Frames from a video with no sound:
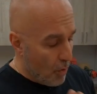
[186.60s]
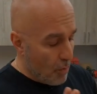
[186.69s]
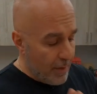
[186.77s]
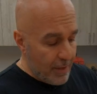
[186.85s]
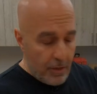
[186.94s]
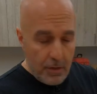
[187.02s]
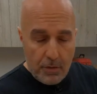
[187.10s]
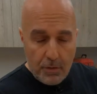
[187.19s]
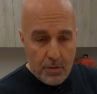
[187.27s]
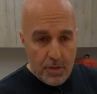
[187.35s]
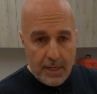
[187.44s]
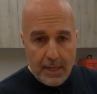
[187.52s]
whether you're
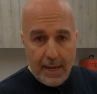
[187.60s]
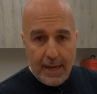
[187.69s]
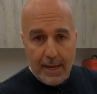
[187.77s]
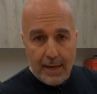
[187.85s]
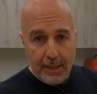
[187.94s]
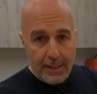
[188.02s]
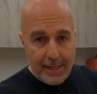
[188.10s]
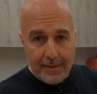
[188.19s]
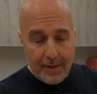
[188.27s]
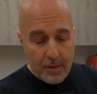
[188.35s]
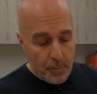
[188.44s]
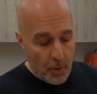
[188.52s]
using a
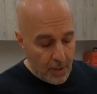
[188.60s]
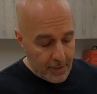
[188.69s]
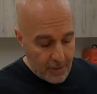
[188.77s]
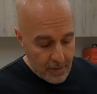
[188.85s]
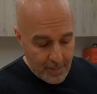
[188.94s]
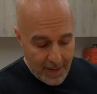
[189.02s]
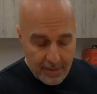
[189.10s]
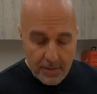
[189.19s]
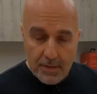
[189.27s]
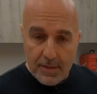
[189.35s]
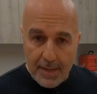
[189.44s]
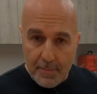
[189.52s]
latex product, doesn't matter, the
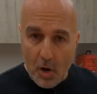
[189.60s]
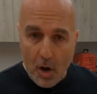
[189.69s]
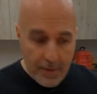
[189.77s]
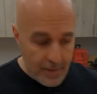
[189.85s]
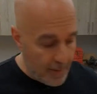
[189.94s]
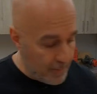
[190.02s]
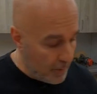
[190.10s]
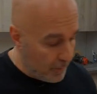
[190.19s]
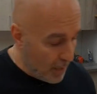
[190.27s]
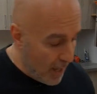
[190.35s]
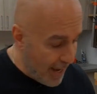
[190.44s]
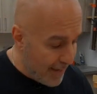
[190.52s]
same concept
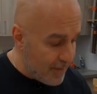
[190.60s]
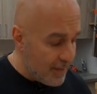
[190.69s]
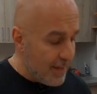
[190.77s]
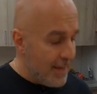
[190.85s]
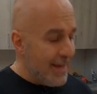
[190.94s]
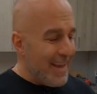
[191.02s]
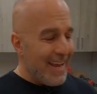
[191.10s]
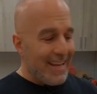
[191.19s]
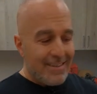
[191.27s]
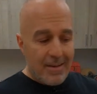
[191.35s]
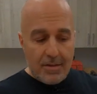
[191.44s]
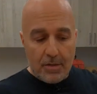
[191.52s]
applies. It
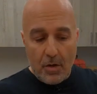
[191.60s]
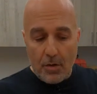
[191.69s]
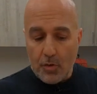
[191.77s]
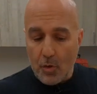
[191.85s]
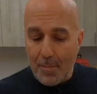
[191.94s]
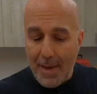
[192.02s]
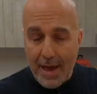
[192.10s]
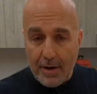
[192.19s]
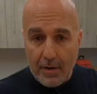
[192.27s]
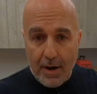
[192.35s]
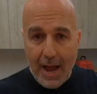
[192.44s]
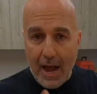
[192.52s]
doesn't also
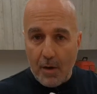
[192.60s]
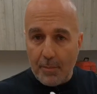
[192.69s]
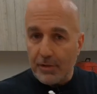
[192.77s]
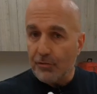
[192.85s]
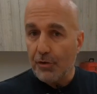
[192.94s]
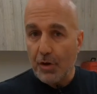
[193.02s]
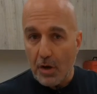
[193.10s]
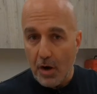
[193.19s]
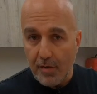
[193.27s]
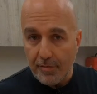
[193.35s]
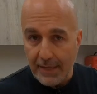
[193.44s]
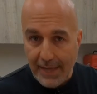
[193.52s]
matter how much you cut
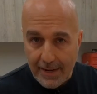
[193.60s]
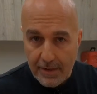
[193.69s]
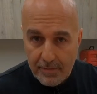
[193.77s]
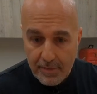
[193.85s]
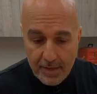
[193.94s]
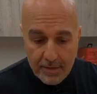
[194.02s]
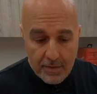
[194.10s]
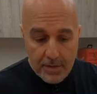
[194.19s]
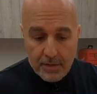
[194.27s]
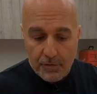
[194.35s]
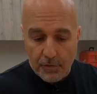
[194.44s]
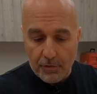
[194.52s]
off the end of this,
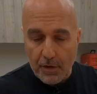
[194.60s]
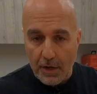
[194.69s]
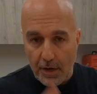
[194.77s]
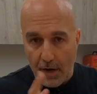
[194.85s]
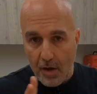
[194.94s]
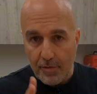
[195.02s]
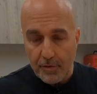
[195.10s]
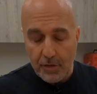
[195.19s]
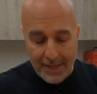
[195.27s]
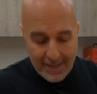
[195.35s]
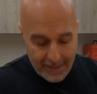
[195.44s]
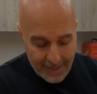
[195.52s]
just cut enough to
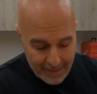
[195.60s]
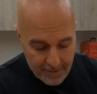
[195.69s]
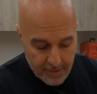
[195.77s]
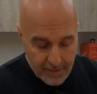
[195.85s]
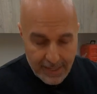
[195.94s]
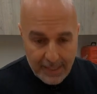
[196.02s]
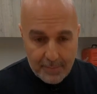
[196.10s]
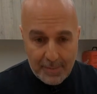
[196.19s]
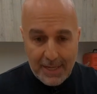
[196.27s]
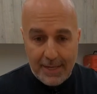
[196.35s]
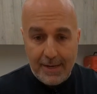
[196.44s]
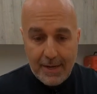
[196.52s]
get a nice steady
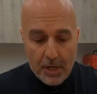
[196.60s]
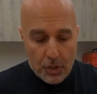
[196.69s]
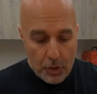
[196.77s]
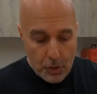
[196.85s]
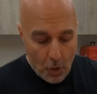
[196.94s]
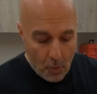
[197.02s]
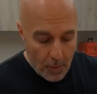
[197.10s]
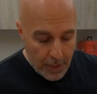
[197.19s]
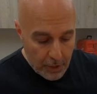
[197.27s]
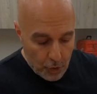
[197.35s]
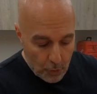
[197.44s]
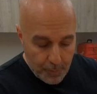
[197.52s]
bead. You don't want to
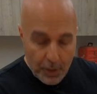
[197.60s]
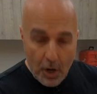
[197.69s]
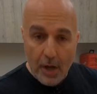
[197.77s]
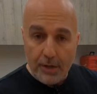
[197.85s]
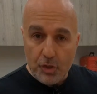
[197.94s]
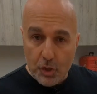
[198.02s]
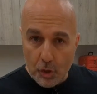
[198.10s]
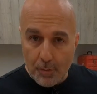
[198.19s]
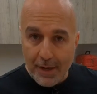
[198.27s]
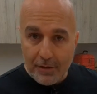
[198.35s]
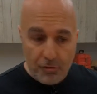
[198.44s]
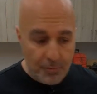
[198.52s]
goop it on too
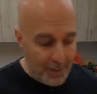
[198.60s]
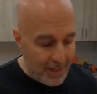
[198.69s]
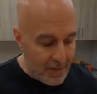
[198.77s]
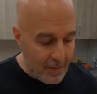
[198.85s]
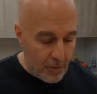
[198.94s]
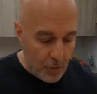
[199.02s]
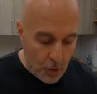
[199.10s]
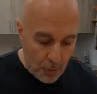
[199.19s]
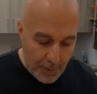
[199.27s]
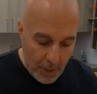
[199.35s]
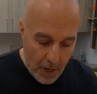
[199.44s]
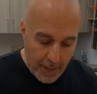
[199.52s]
much because if you
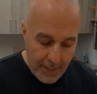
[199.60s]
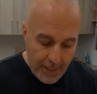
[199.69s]
goop it on,